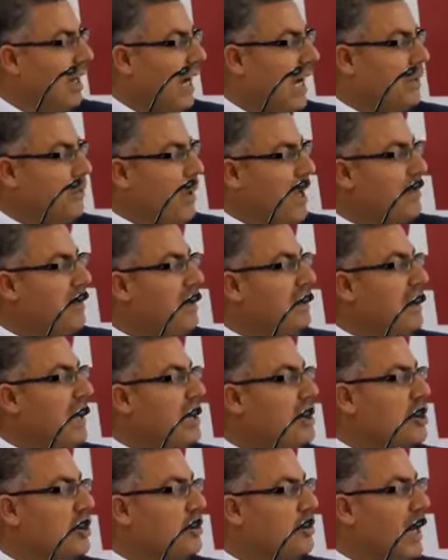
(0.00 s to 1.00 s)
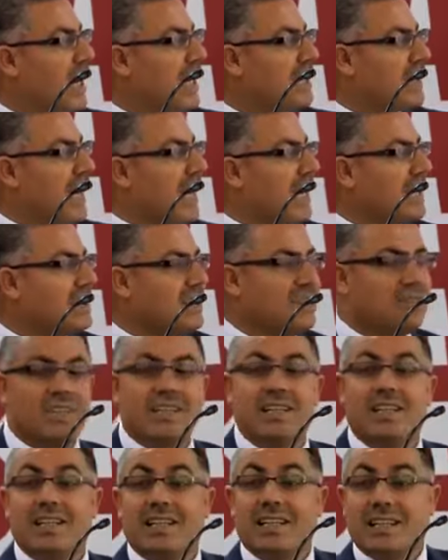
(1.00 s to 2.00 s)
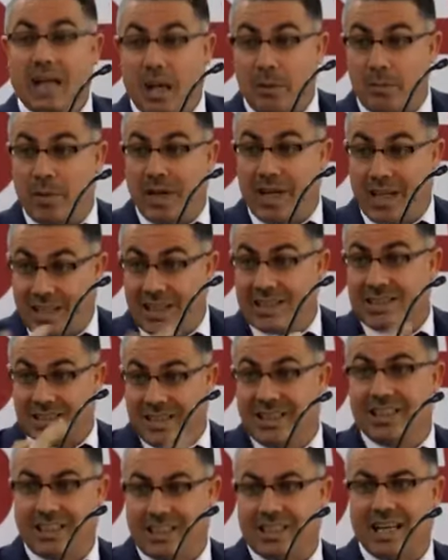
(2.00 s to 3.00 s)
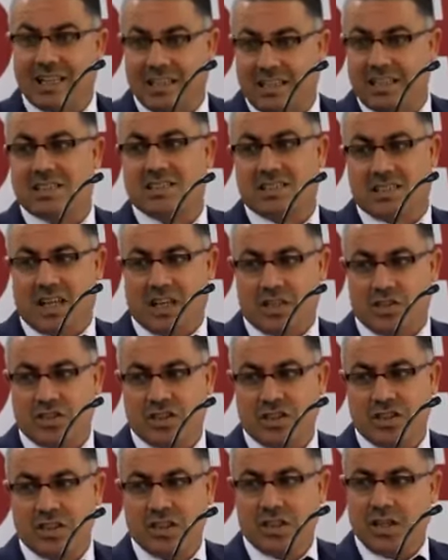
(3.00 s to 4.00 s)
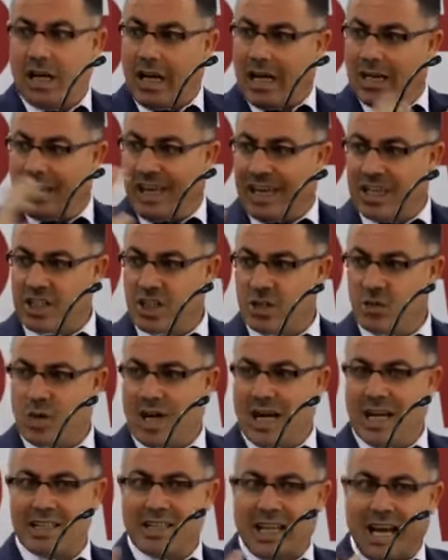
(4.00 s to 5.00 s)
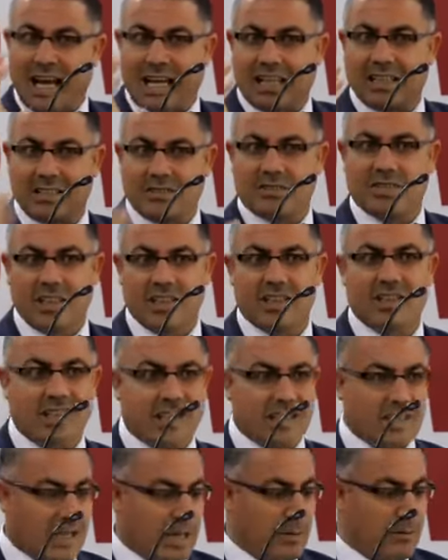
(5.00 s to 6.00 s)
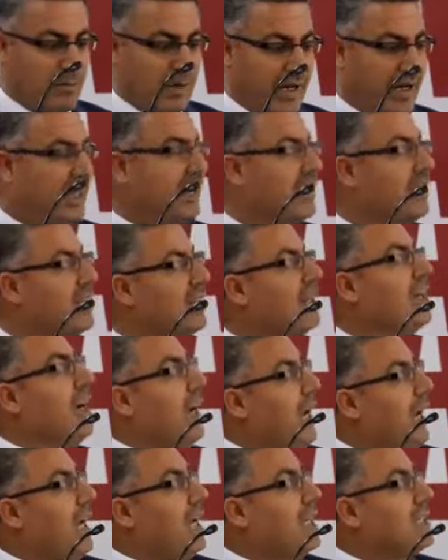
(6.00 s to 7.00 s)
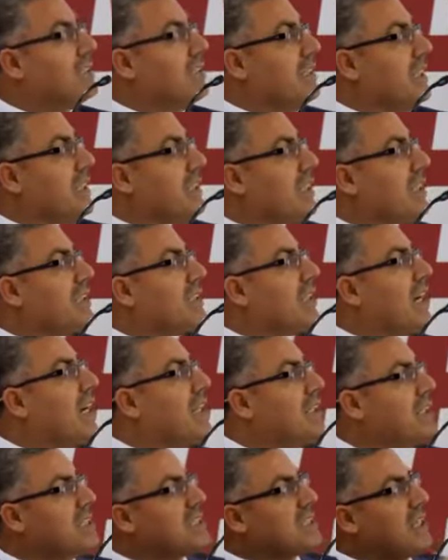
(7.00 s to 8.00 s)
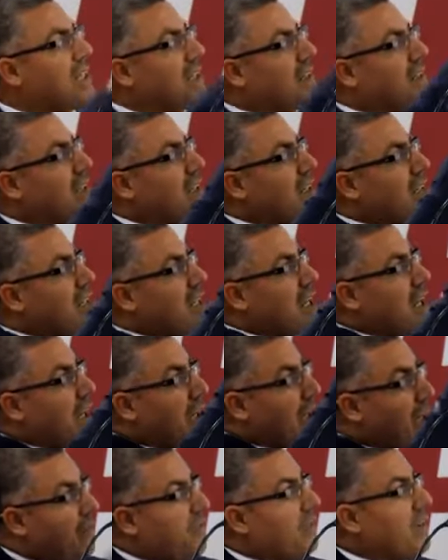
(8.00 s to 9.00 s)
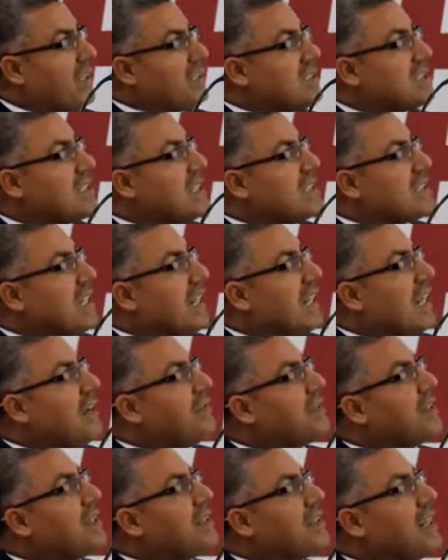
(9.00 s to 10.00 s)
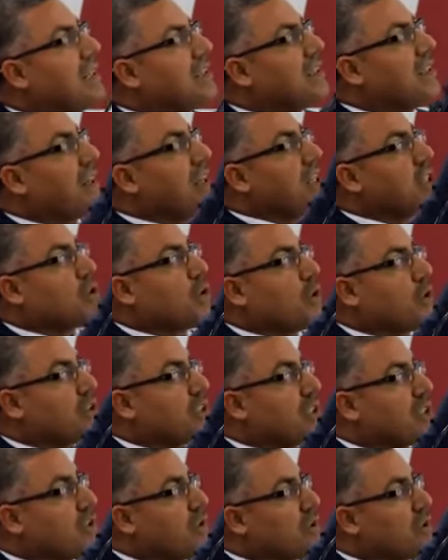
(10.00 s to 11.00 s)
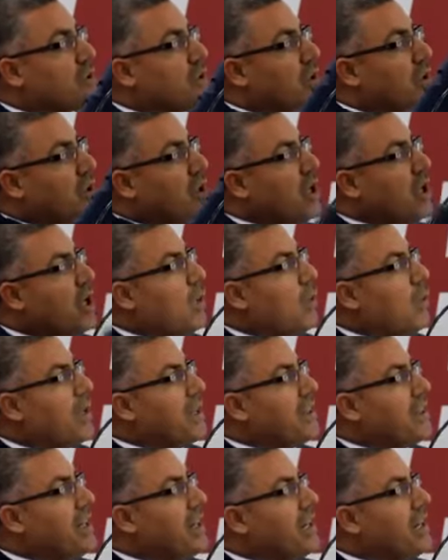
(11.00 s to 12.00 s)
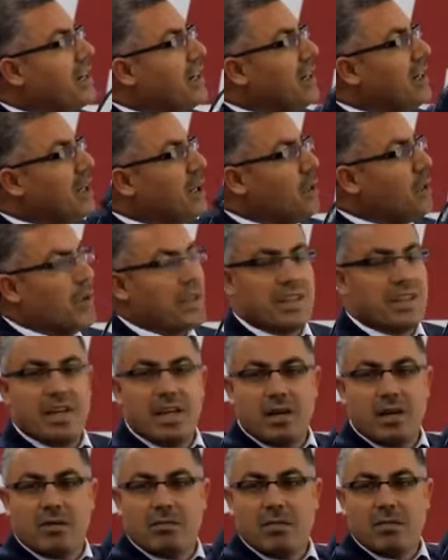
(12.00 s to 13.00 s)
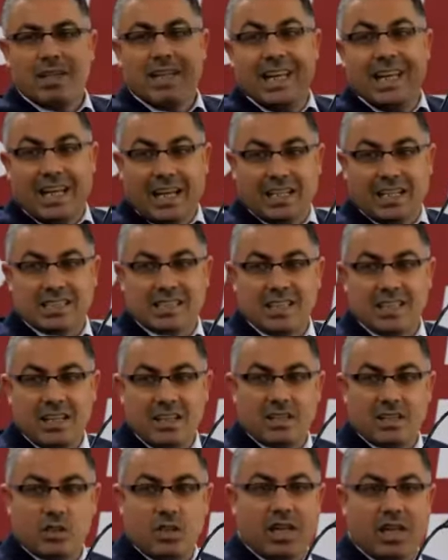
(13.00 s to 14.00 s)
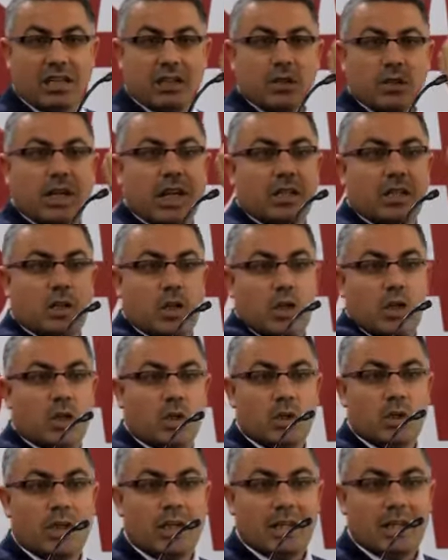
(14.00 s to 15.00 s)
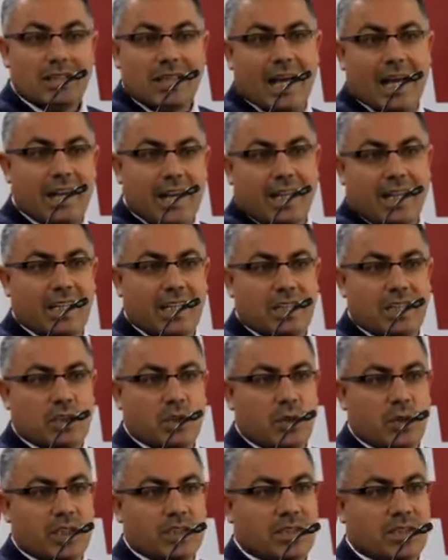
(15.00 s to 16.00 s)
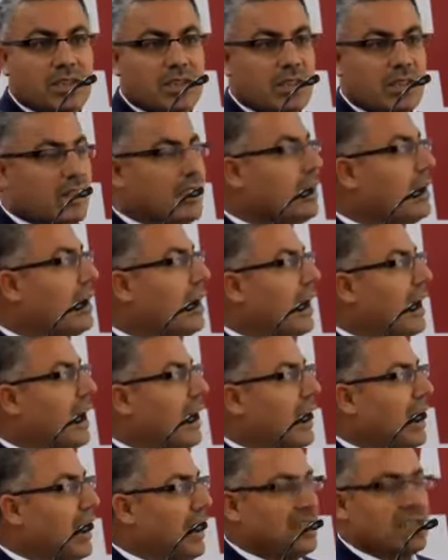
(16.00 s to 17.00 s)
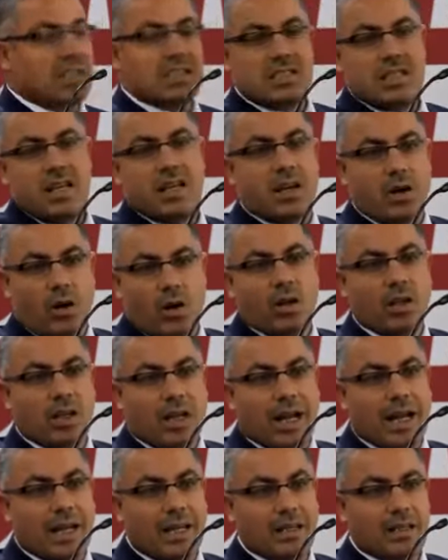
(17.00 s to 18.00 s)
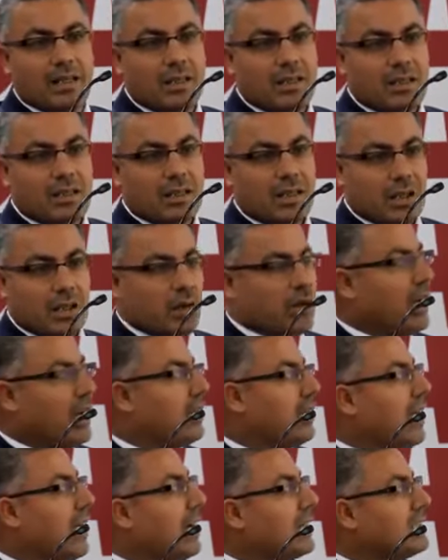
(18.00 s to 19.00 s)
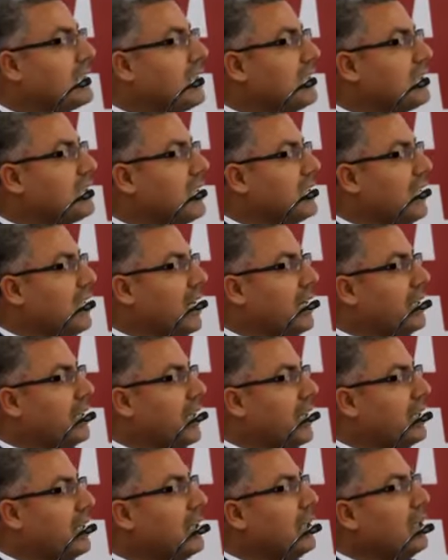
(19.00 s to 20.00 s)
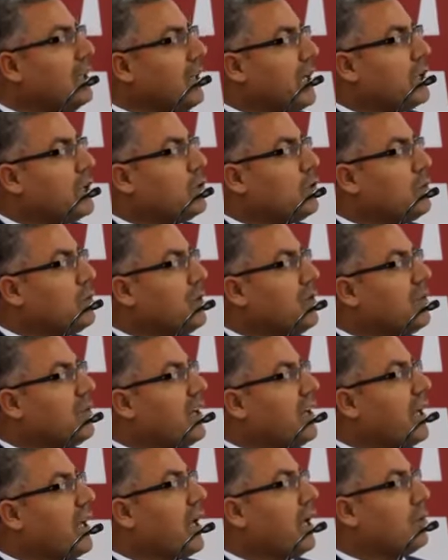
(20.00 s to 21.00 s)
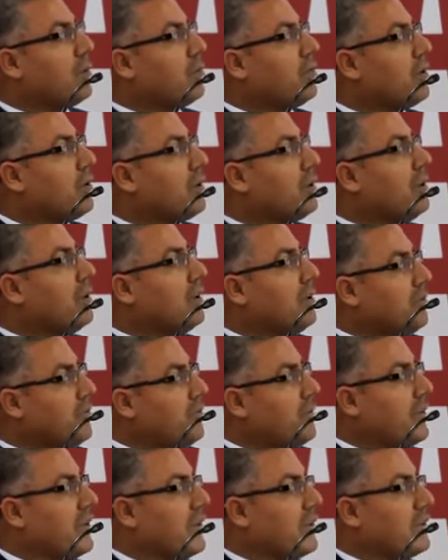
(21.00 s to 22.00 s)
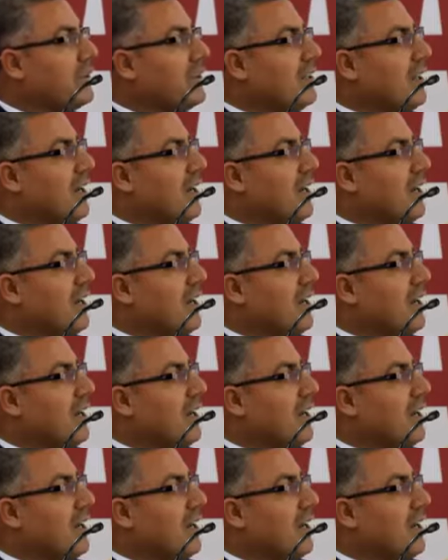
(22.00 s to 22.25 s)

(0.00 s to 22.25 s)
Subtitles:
And maybe nationwide active learning campaign is needed at this stage. A nationwide active learning campaign is needed. And these are the references, and after that the resources also with their links so that you can go directly to it. It is there online. You can access it and then it would be very helpful for you.